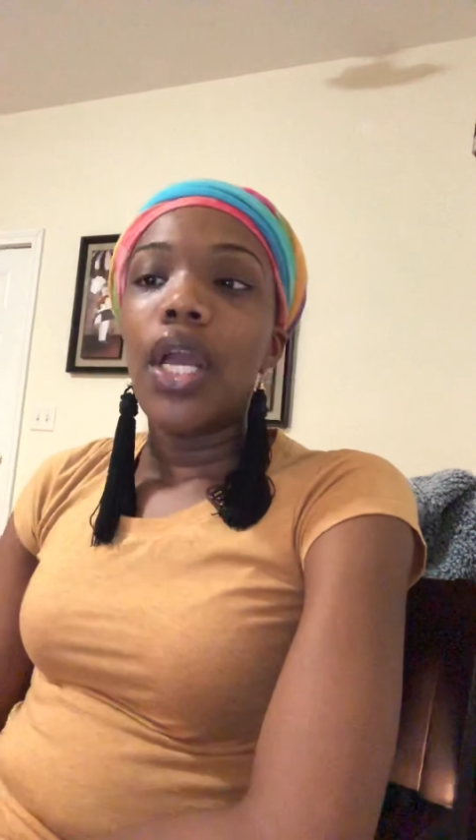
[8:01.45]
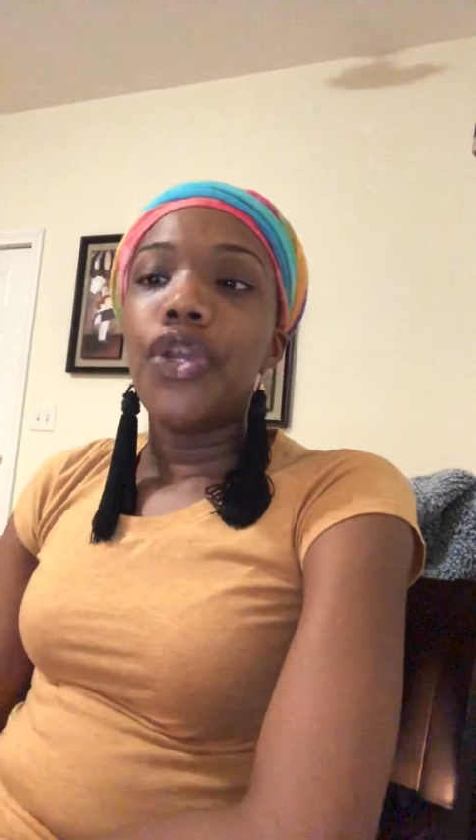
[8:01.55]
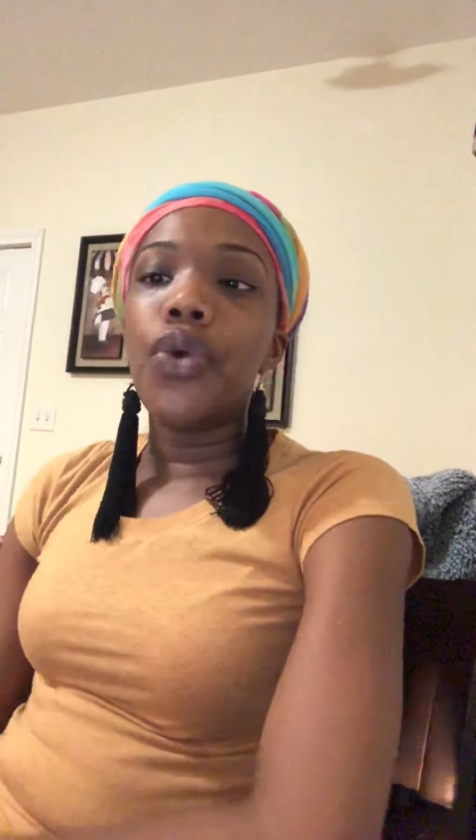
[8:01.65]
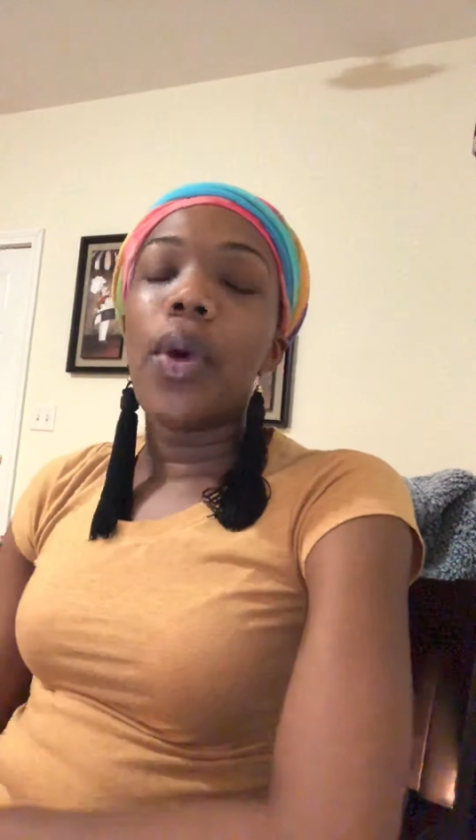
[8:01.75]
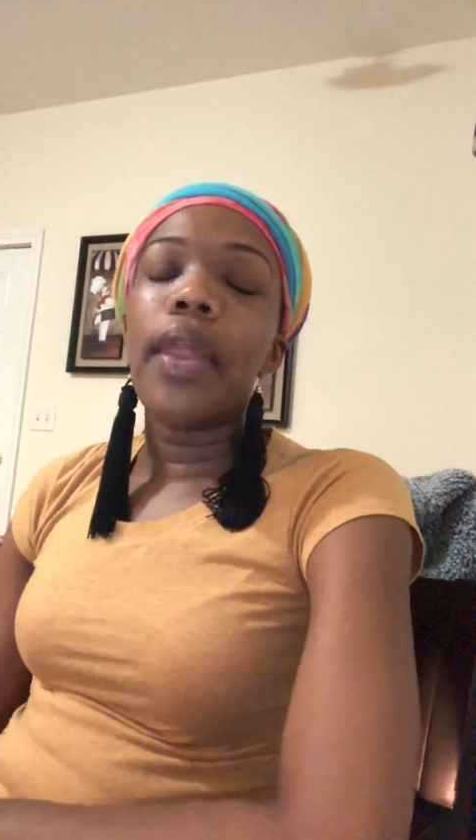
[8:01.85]

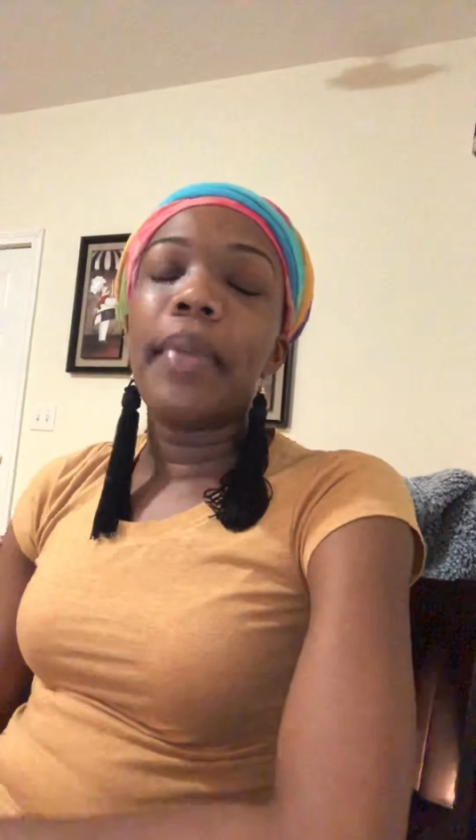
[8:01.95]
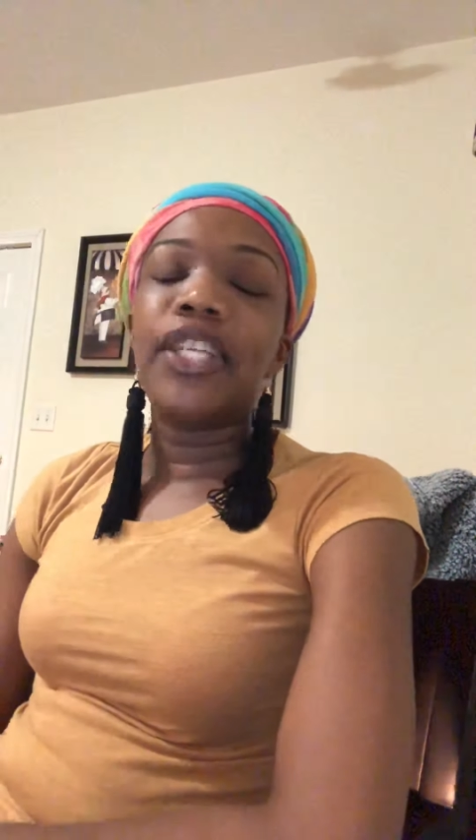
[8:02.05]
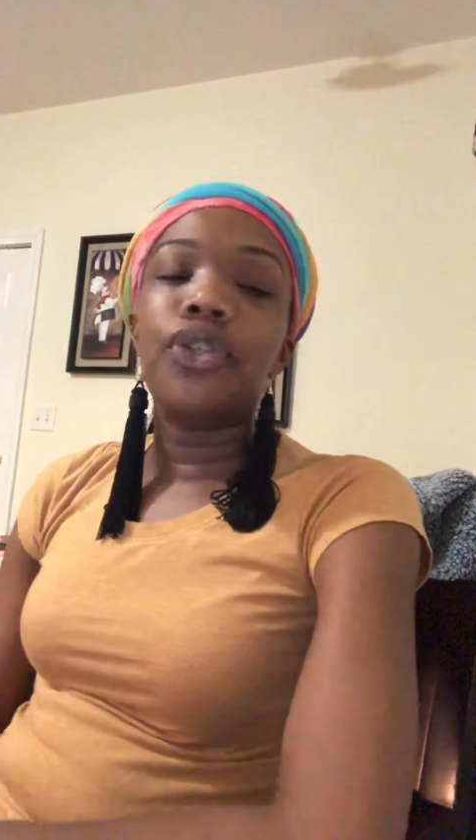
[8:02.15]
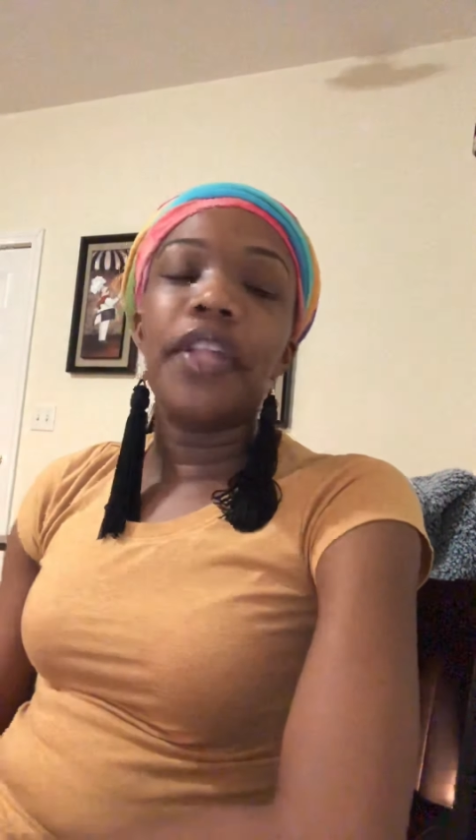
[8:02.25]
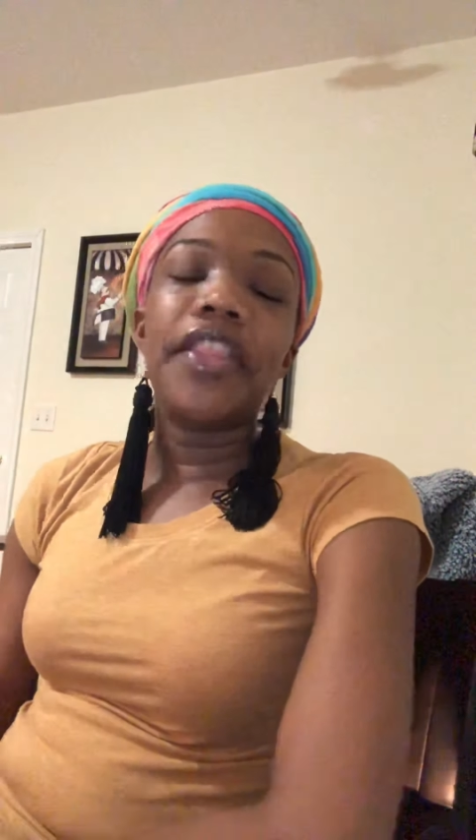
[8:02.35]
you want to make
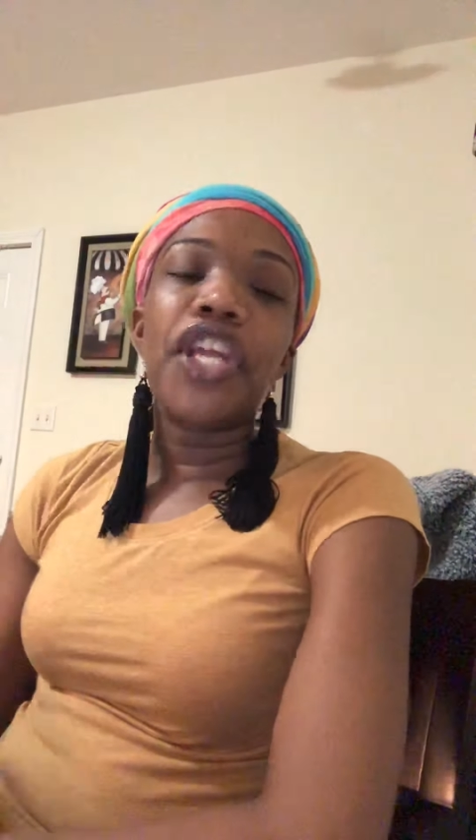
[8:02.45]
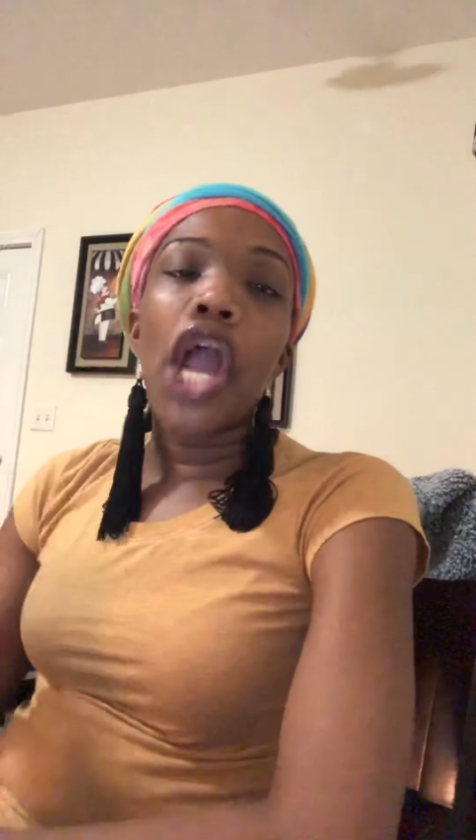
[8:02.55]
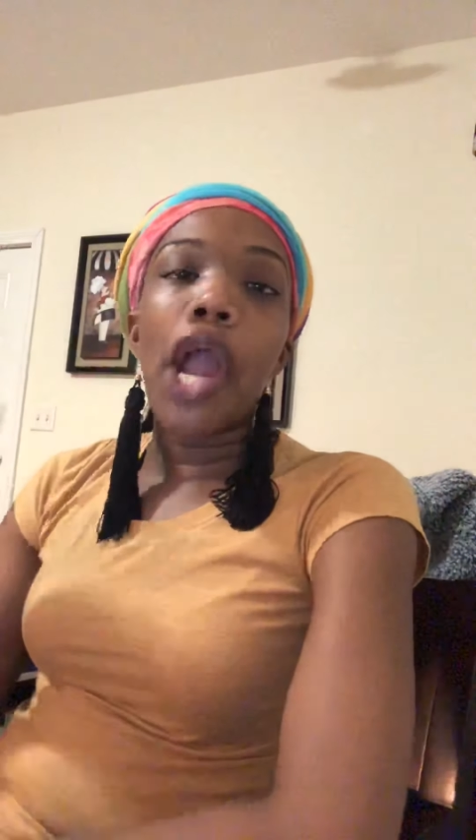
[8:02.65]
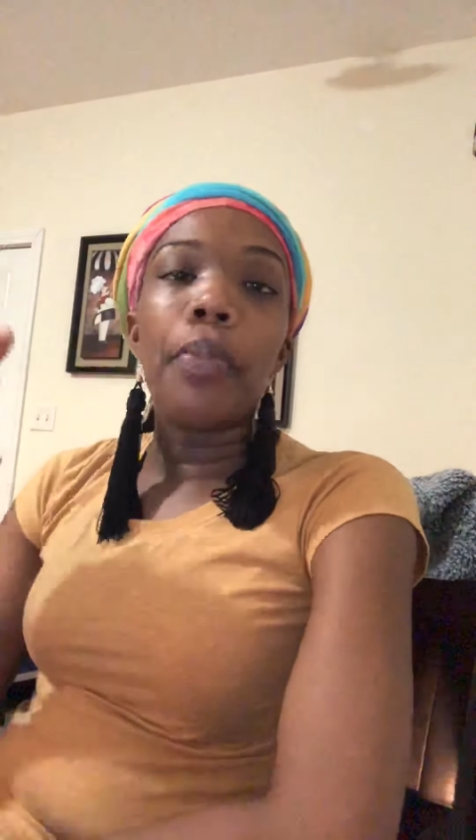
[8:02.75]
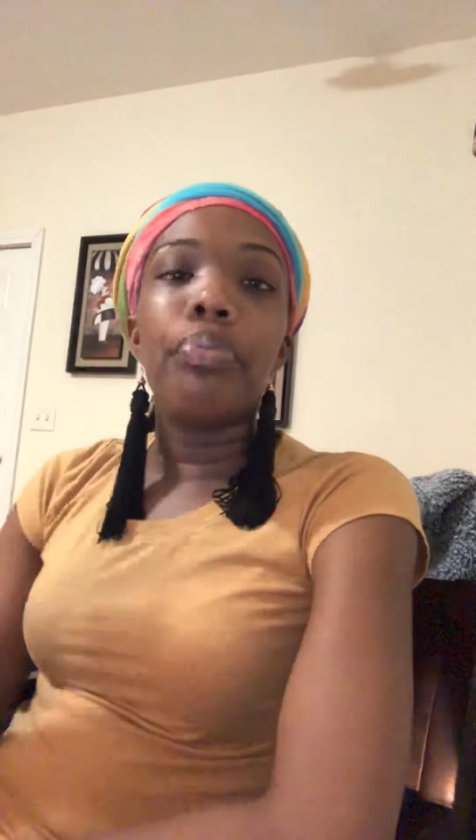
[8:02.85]
sure that they
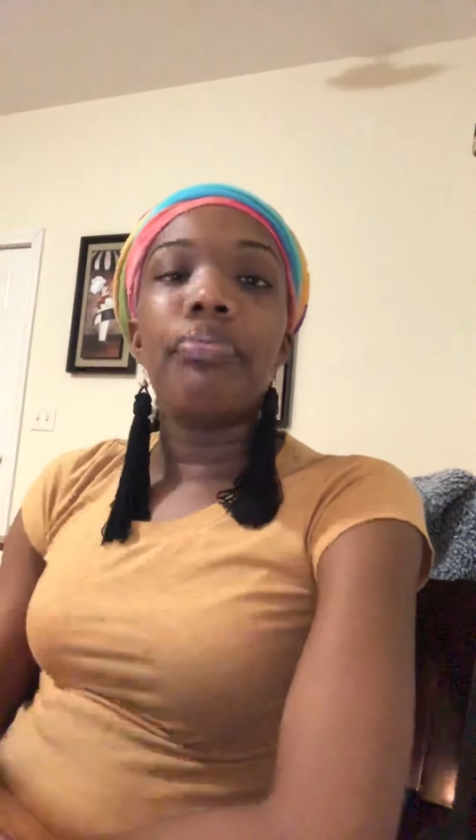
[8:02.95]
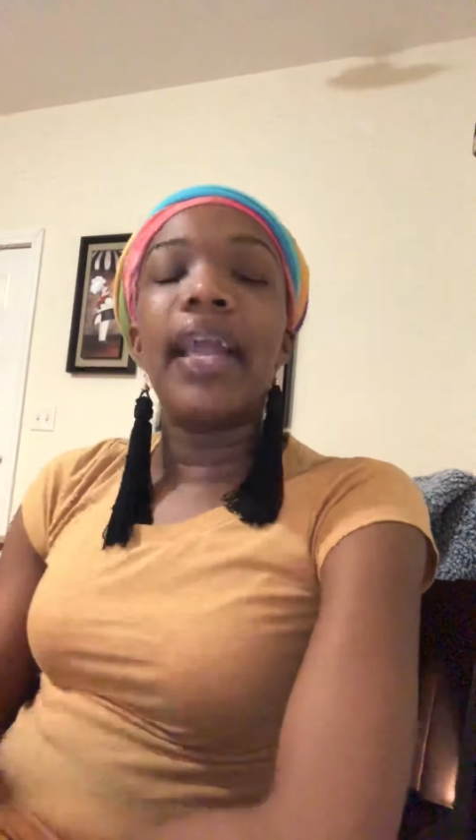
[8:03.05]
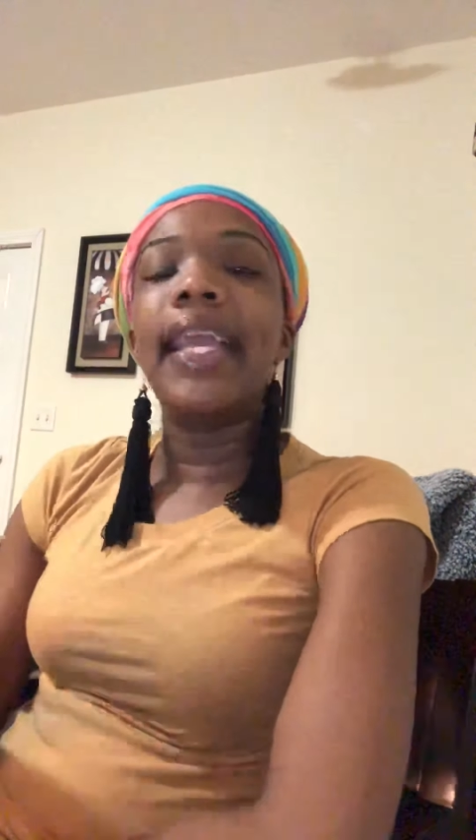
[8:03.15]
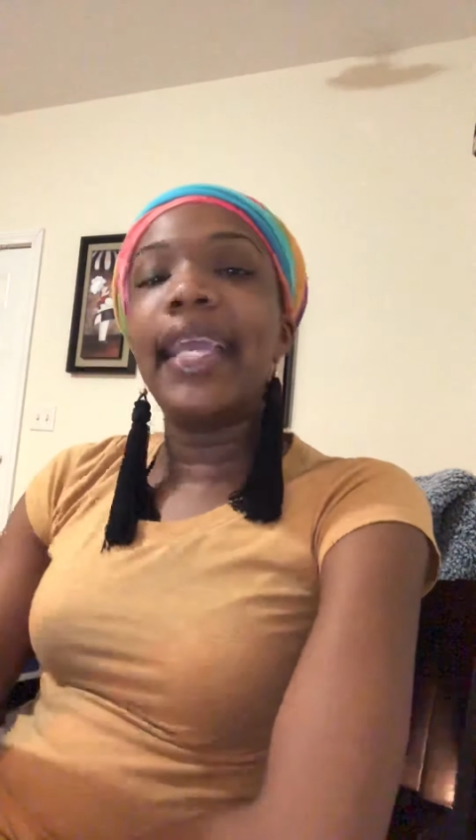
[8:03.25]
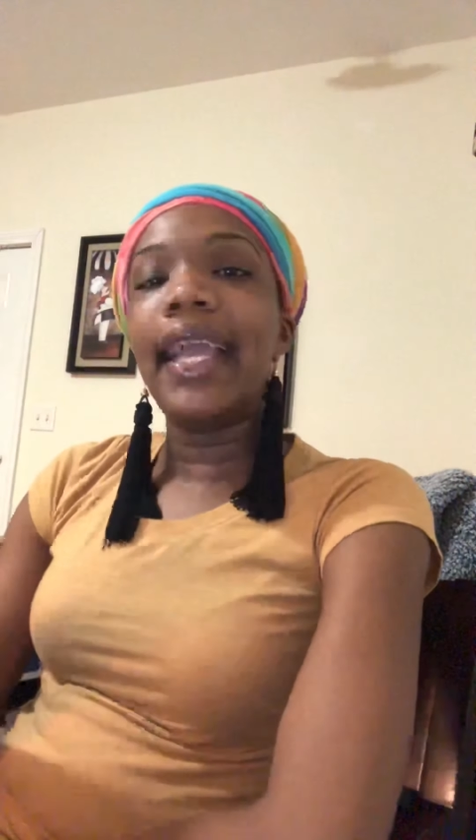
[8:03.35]
are
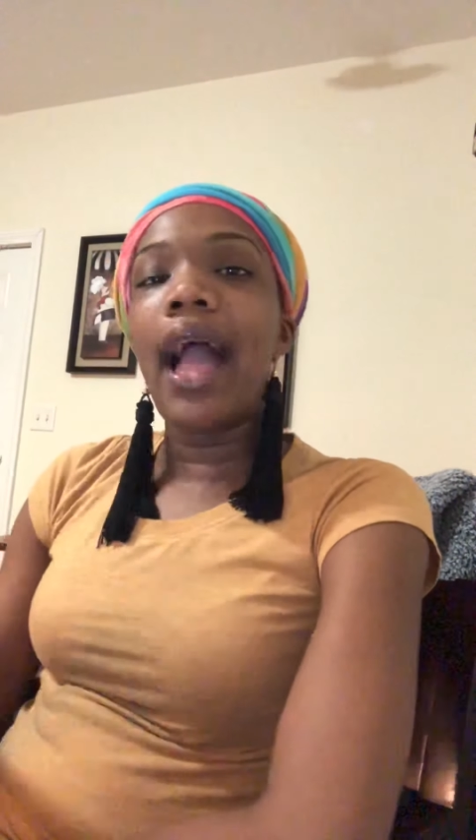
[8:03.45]
breaking